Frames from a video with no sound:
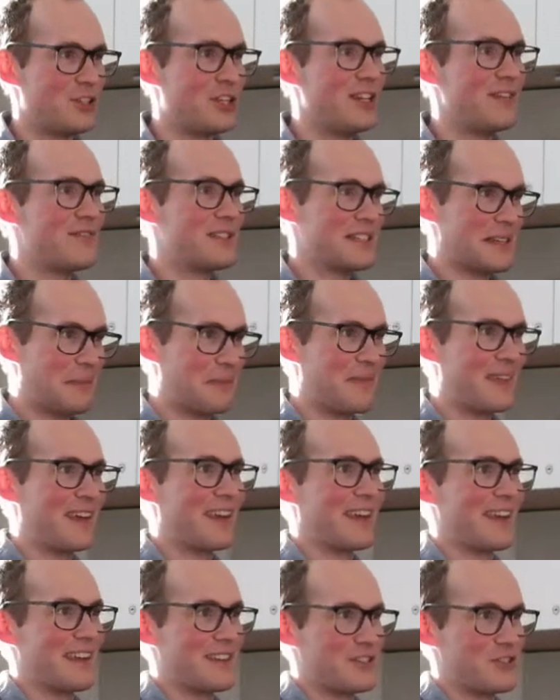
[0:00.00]
achieve
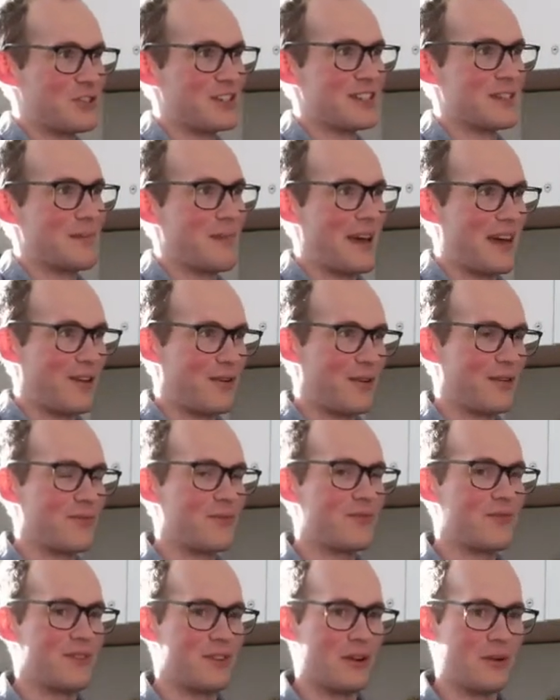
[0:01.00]
something, and it's just a matter
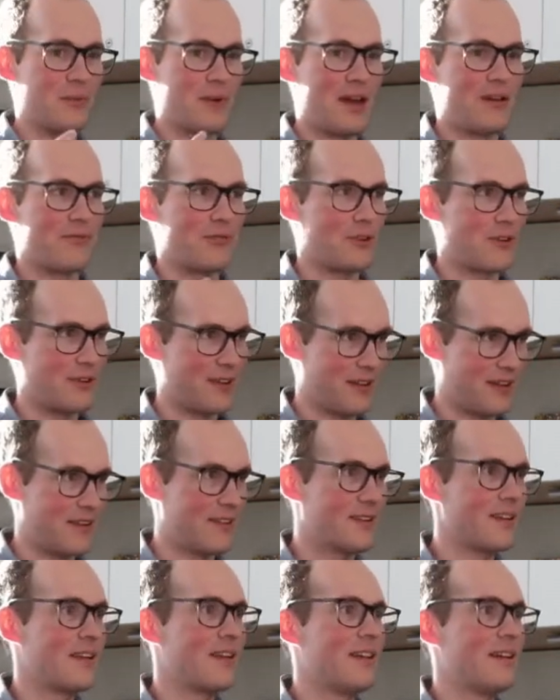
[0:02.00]
of effort.
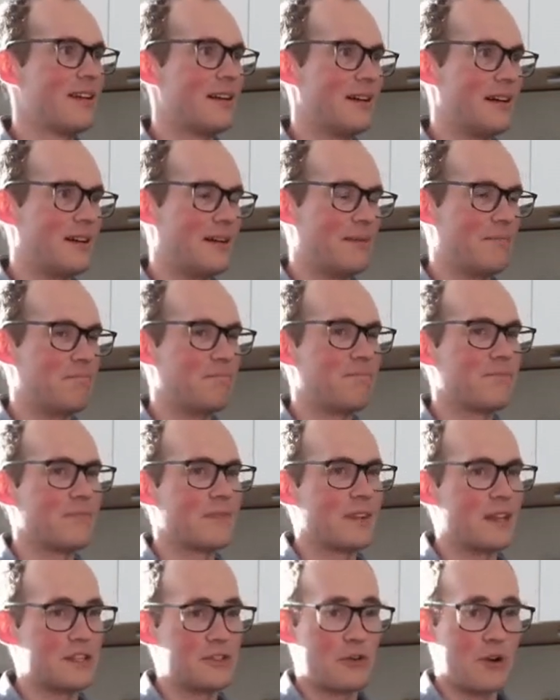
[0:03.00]
And
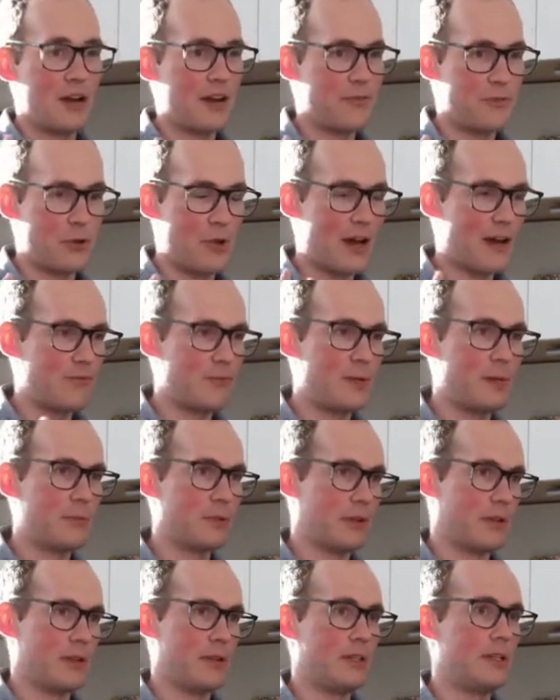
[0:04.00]
it's great if you have
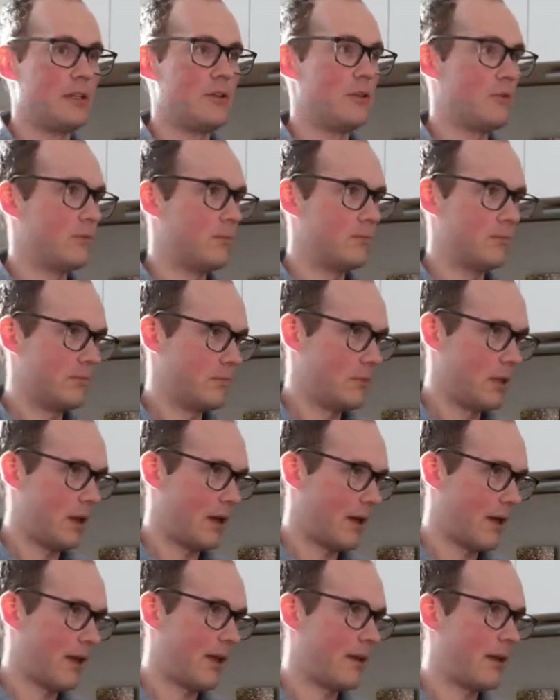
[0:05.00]
people to lead you
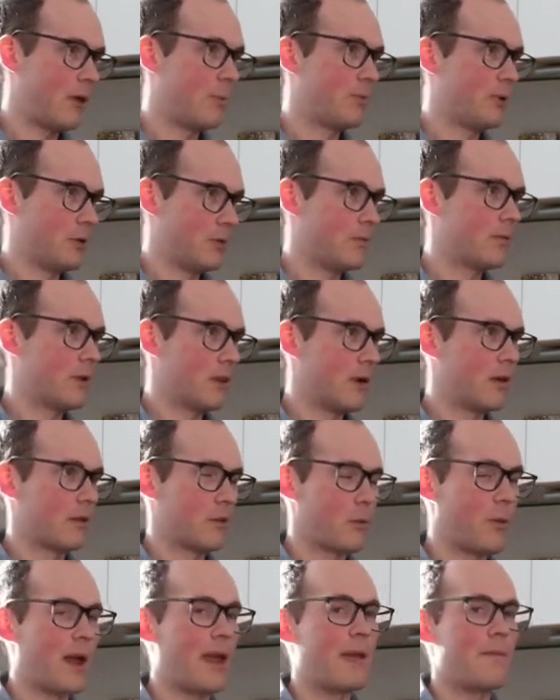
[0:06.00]
and help you along
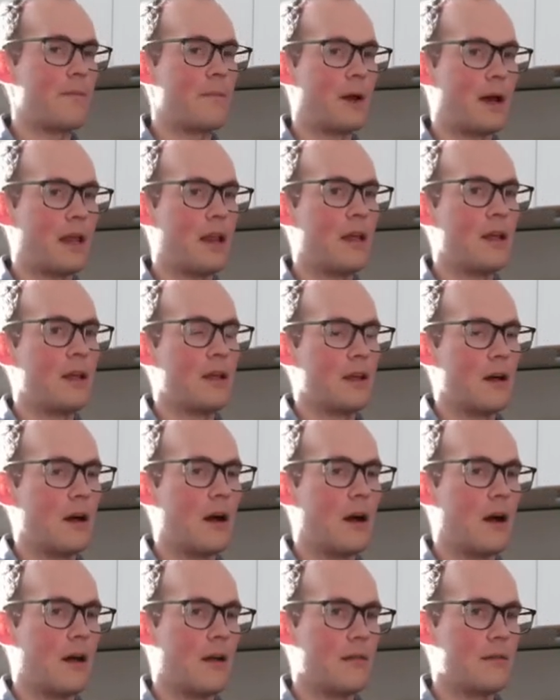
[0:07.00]
the way. But,
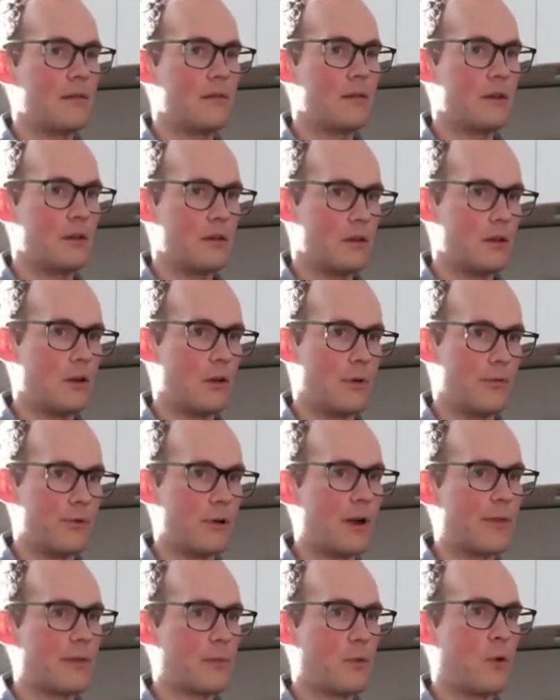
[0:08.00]
if
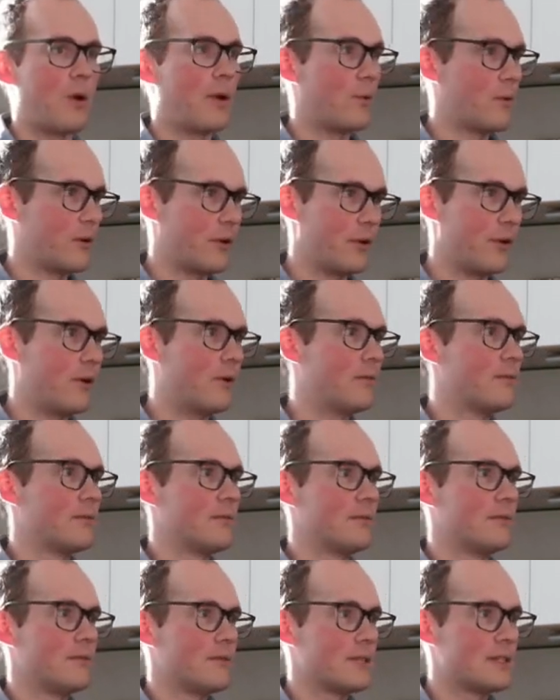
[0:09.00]
you're at the point where you're
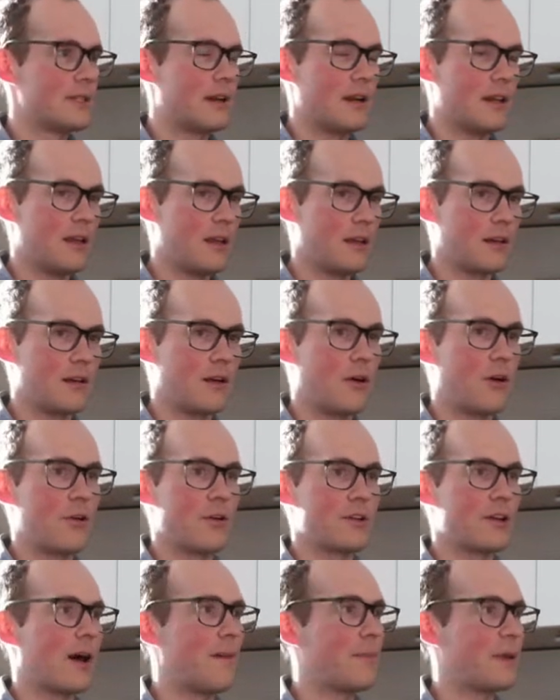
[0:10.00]
studying a
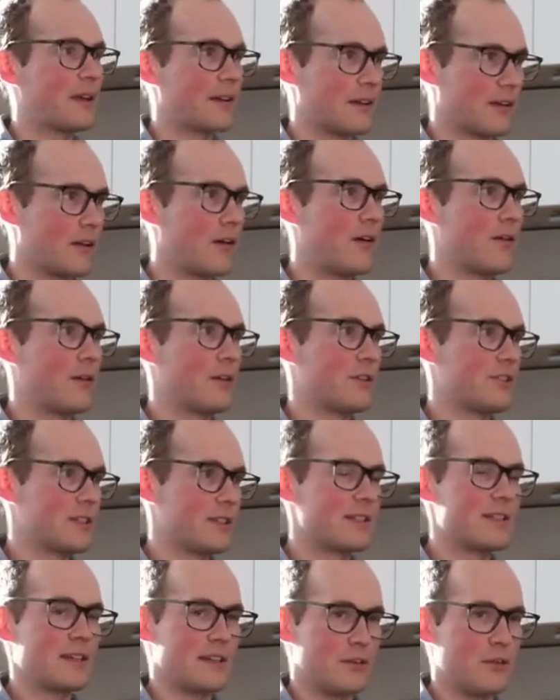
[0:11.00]
hard topic in college,
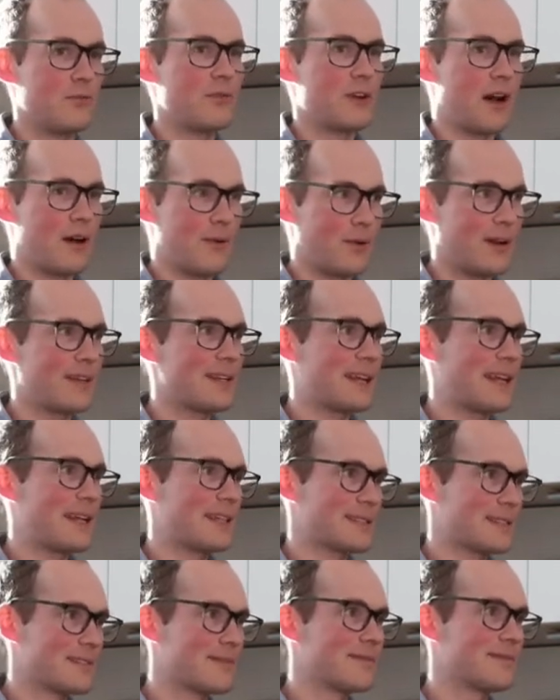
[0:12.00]
it's like you've got what it
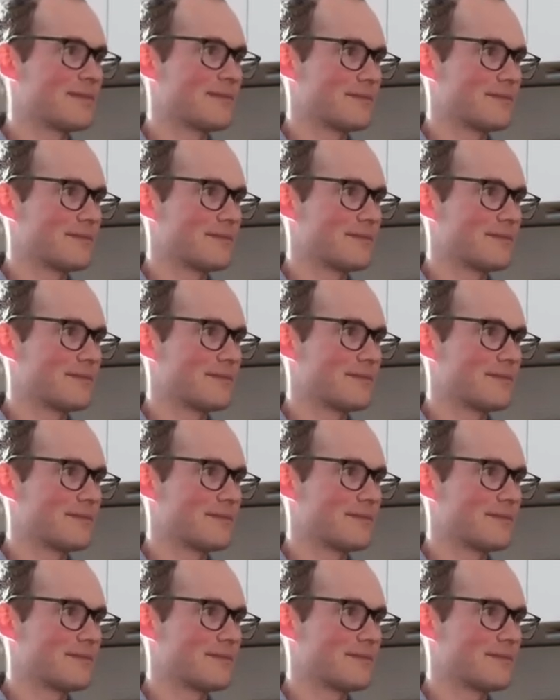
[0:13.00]
takes.